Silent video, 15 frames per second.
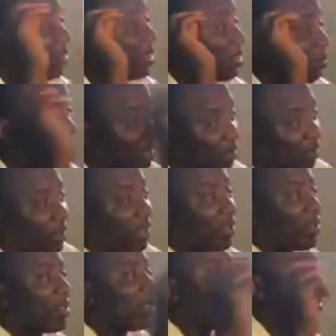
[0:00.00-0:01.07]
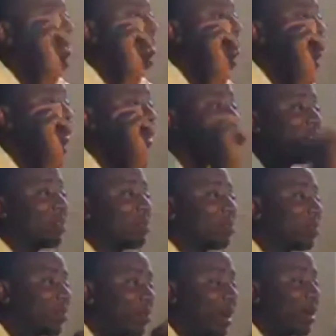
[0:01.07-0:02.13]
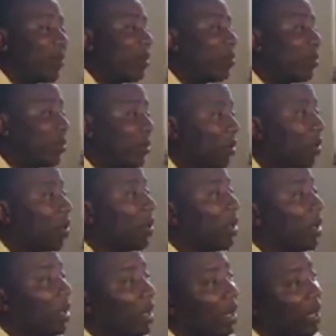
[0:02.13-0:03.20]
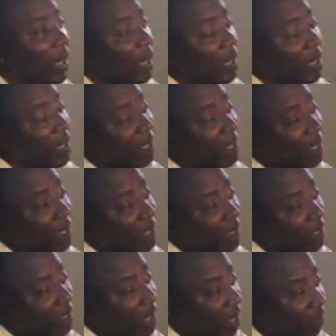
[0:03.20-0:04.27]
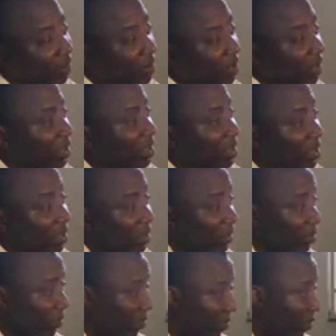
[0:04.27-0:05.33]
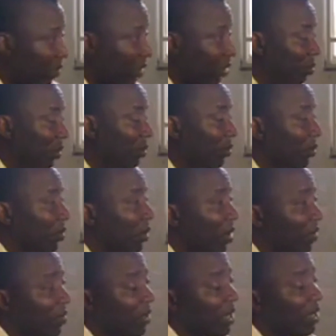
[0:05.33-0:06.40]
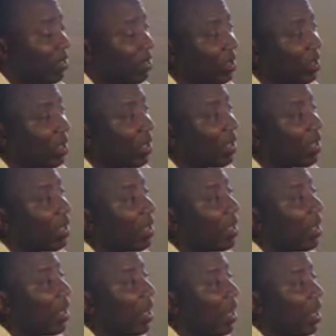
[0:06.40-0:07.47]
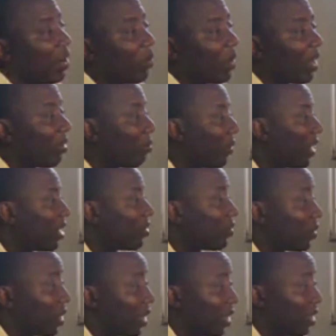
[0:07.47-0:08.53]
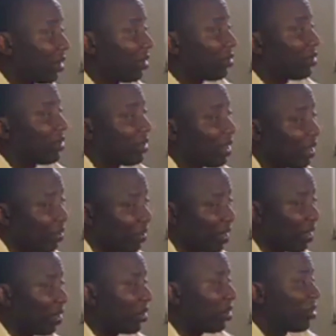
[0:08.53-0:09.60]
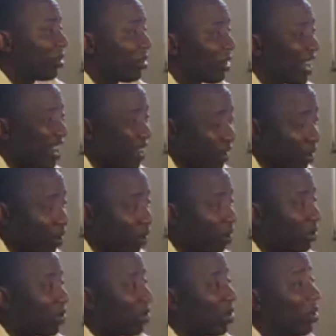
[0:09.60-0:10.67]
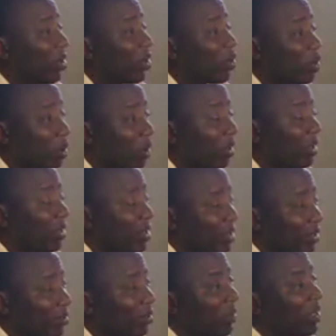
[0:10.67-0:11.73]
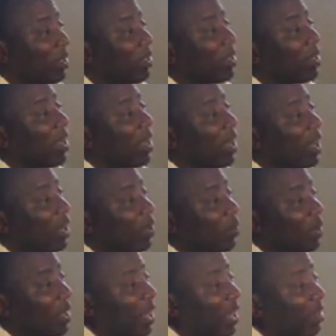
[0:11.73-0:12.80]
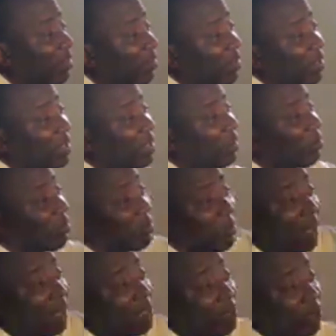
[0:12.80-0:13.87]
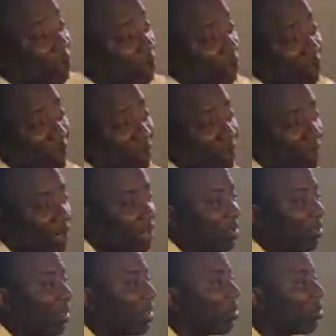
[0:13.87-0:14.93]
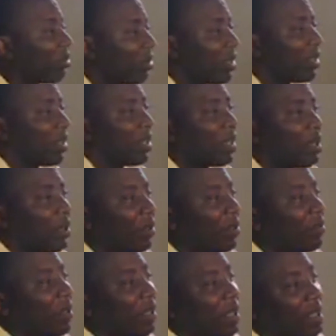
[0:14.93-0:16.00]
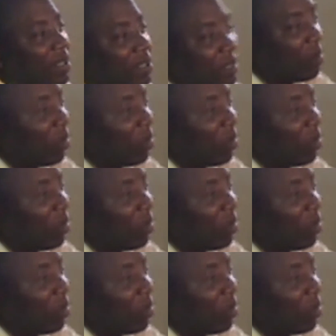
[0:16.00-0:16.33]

to the specifications that they are valuable uh, and have utility for the people of Nigeria. Uh, we have plans for health, education, agriculture, tourism. Uh, we have uh, plans to restructure Nigeria to create an economy that is